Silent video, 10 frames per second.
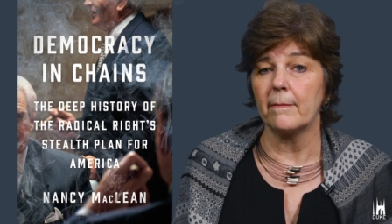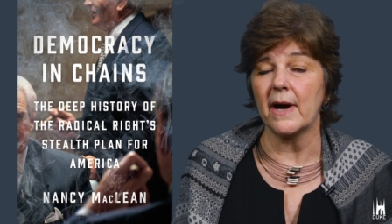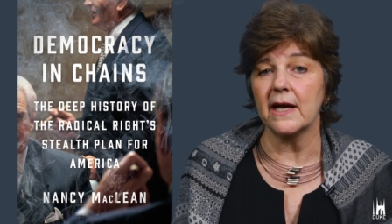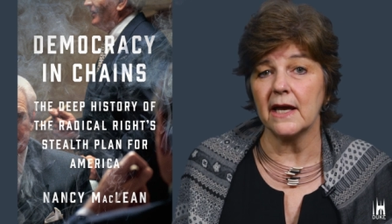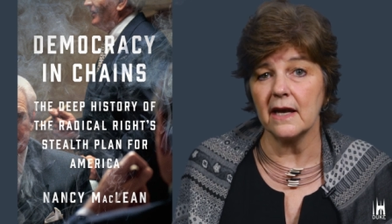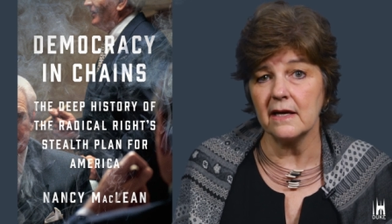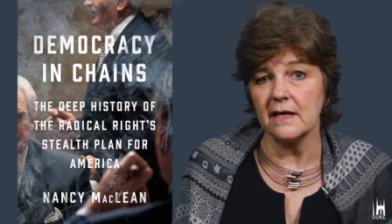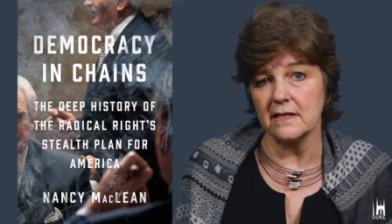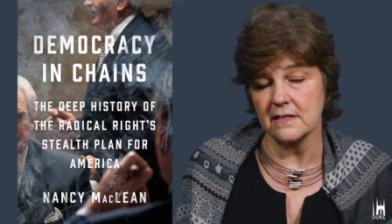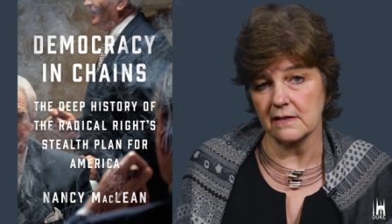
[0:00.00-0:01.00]
by
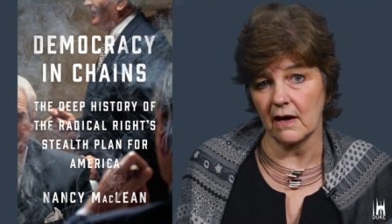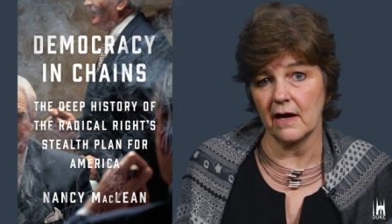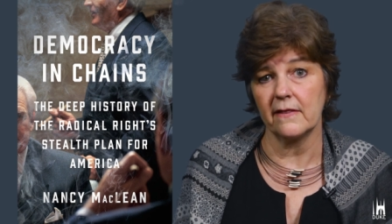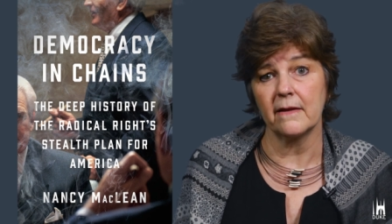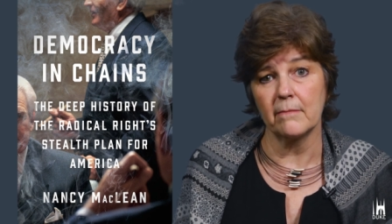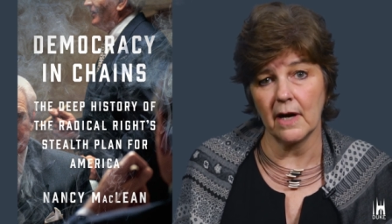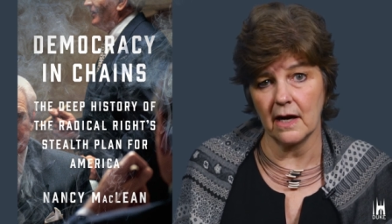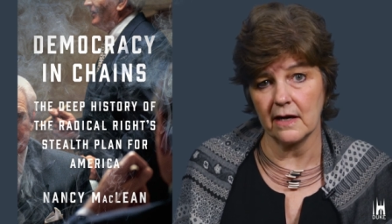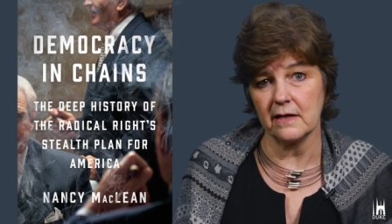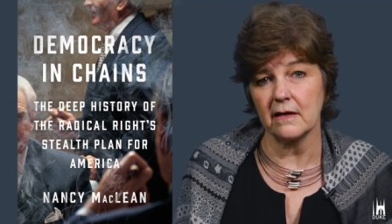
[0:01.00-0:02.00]
getting inside the
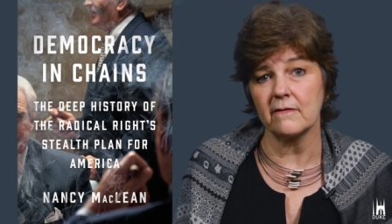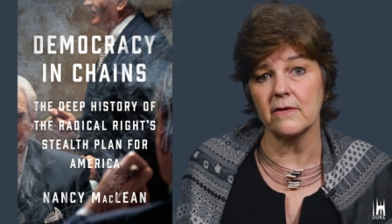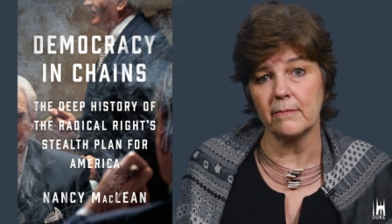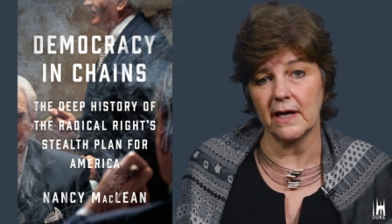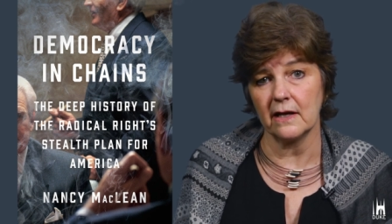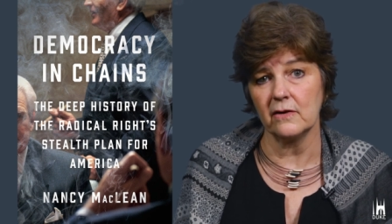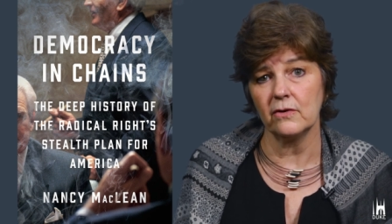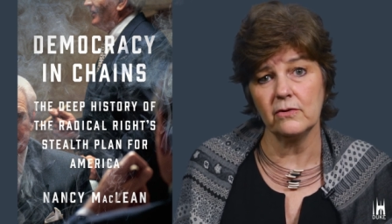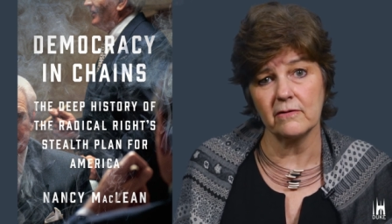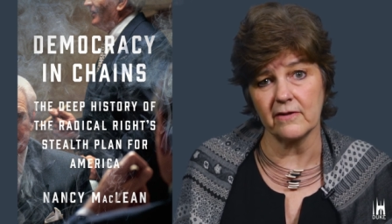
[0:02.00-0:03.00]
mind of the man
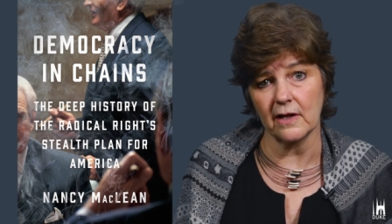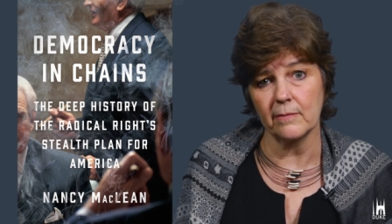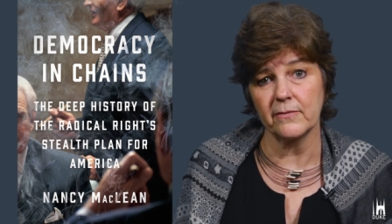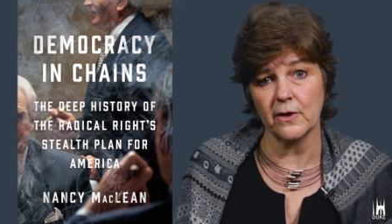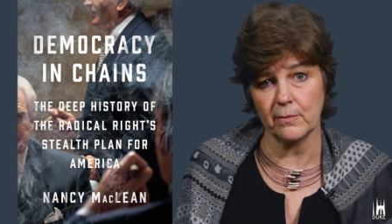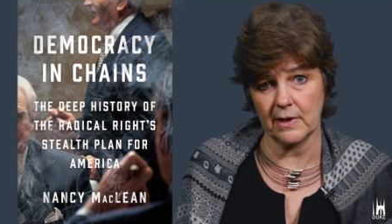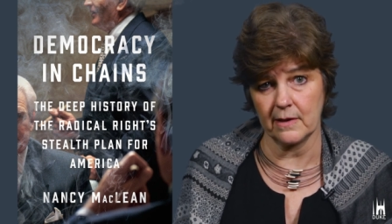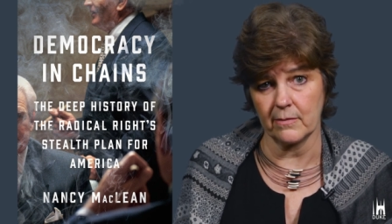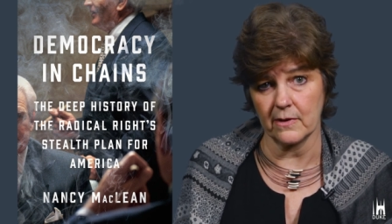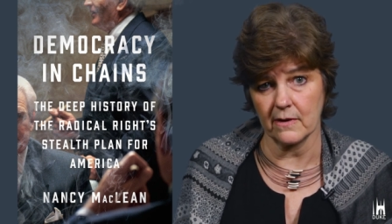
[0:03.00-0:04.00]
who developed their
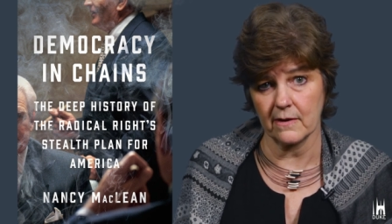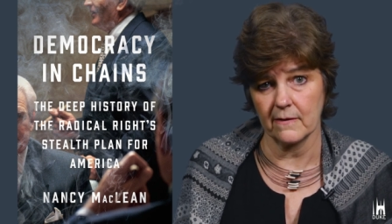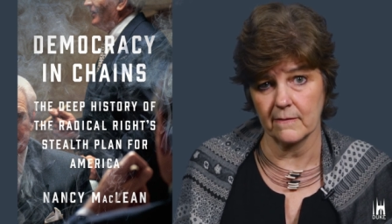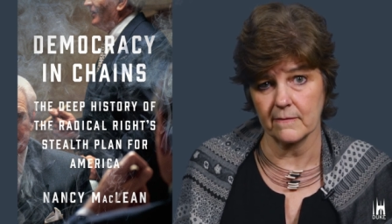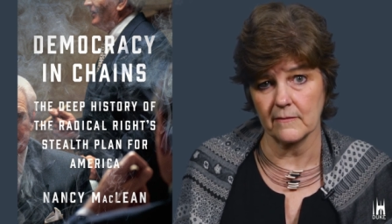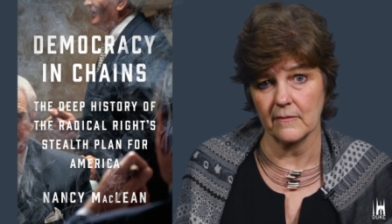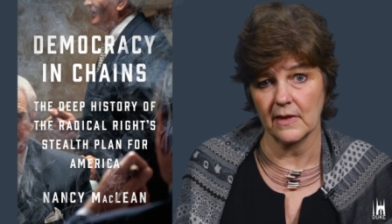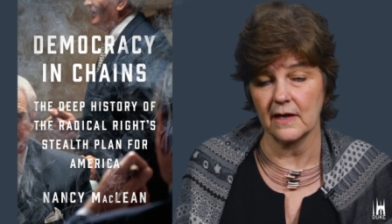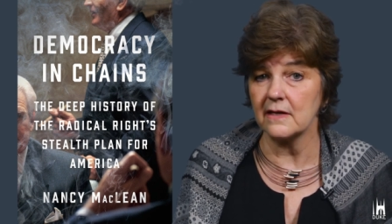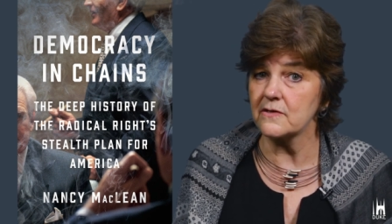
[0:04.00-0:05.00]
playbook.
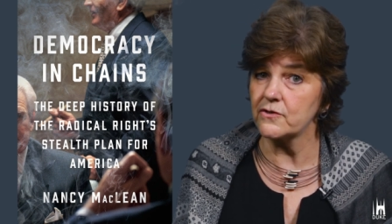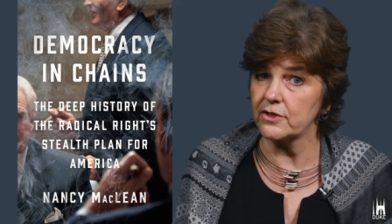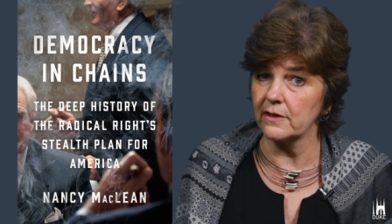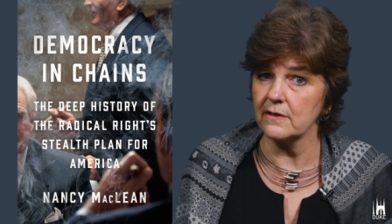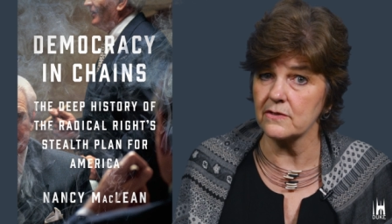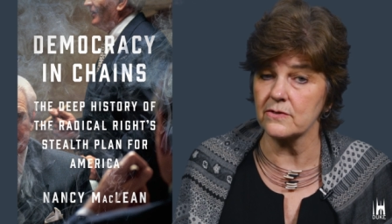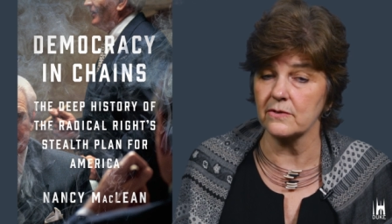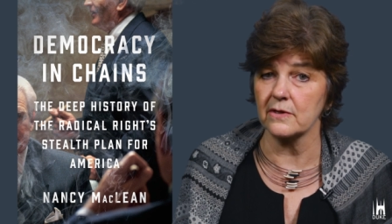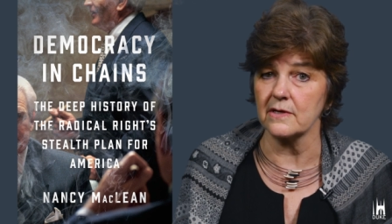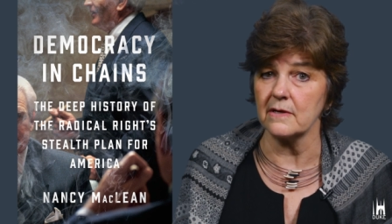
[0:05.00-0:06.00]
It's a chilling
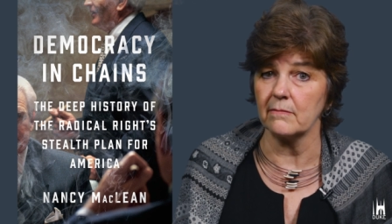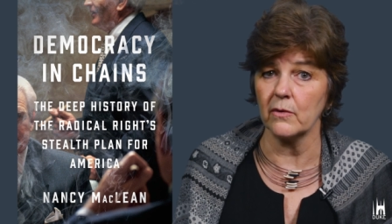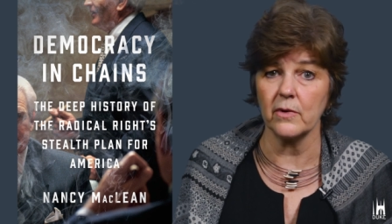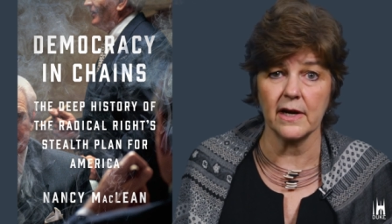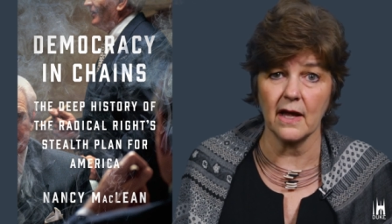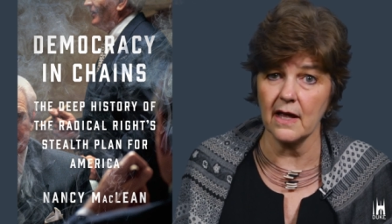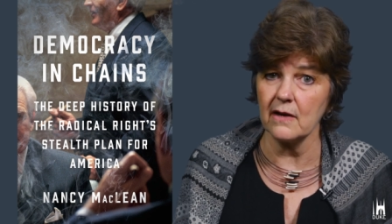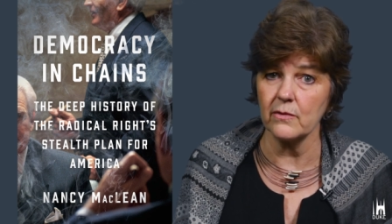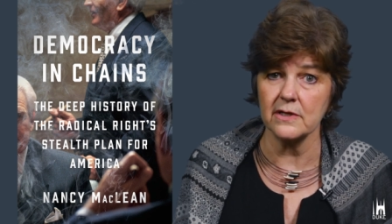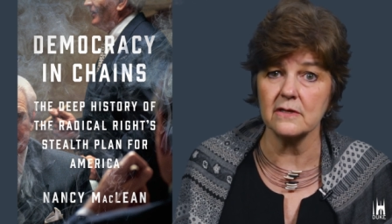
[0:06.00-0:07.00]
story, but one
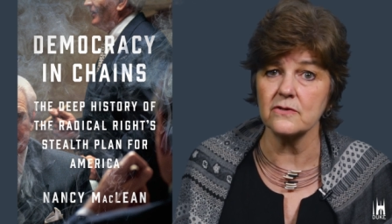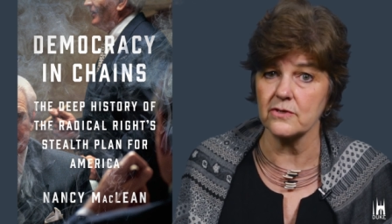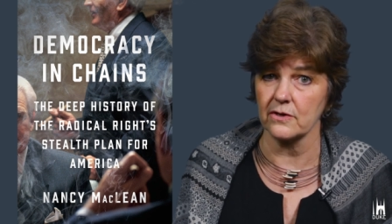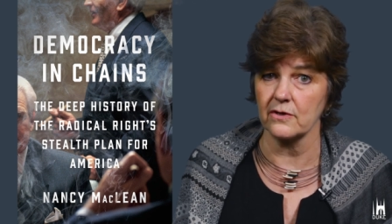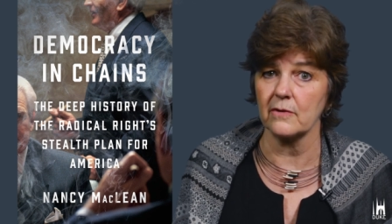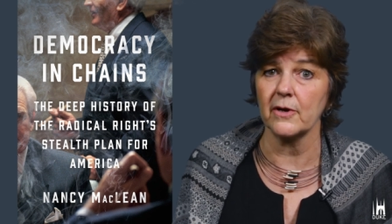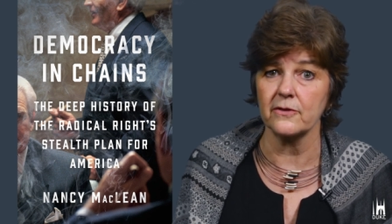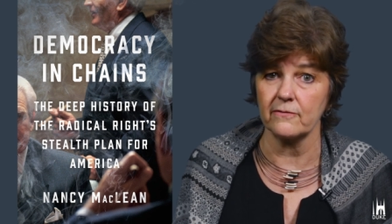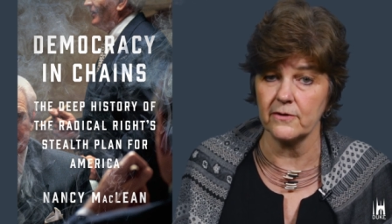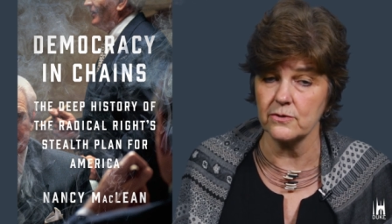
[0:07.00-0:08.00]
anyone concerned about
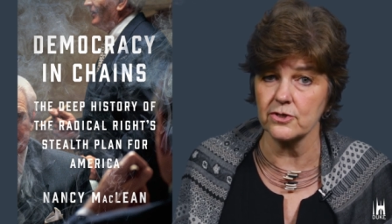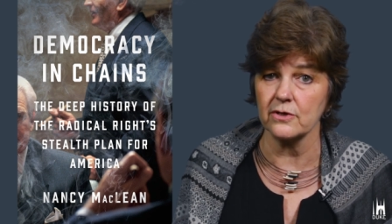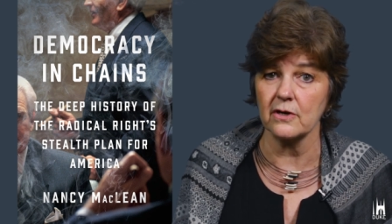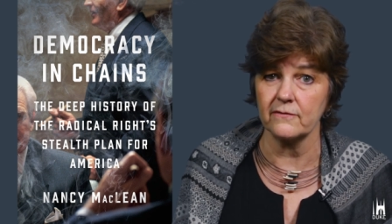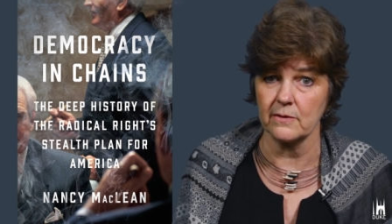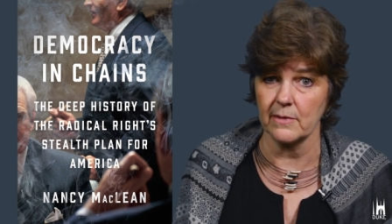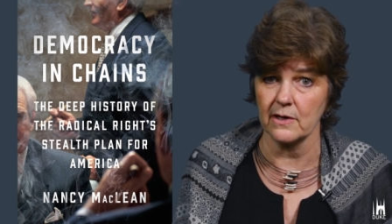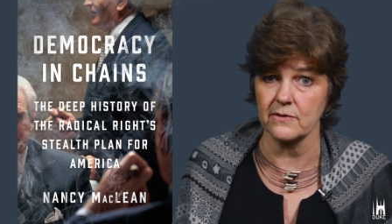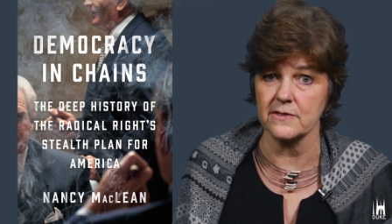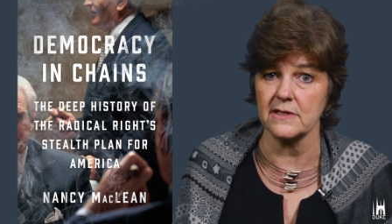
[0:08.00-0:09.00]
the future of
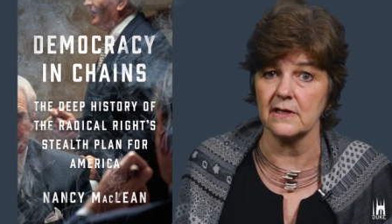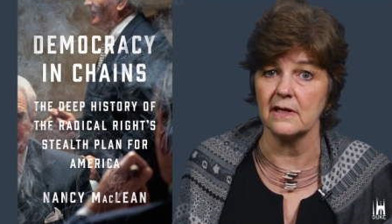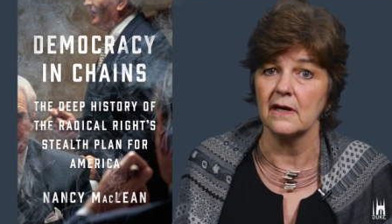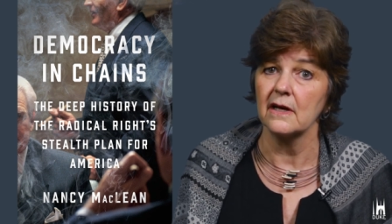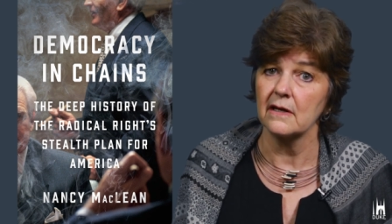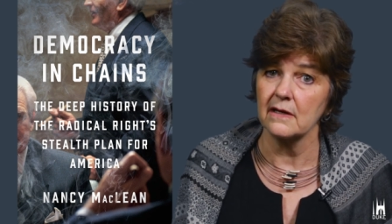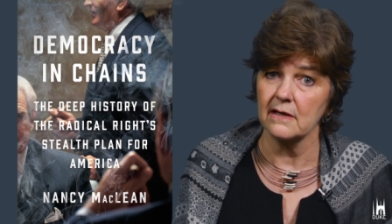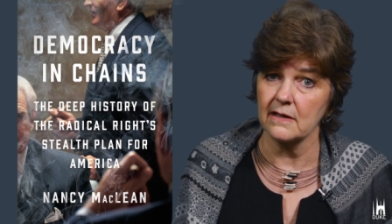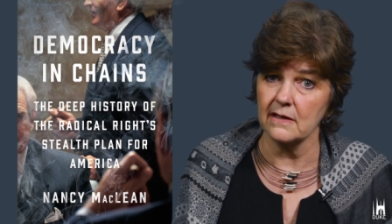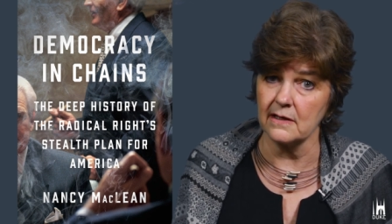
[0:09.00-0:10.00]
democracy
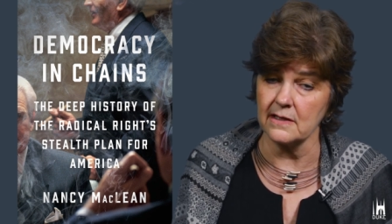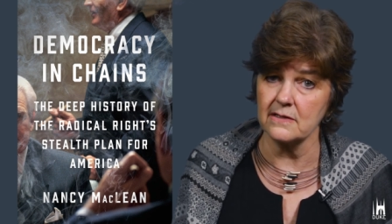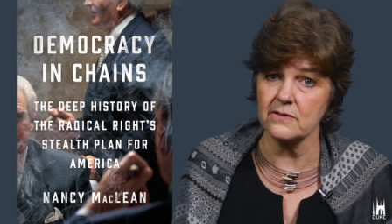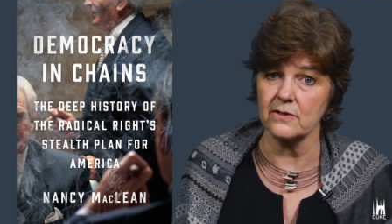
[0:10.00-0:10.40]
needs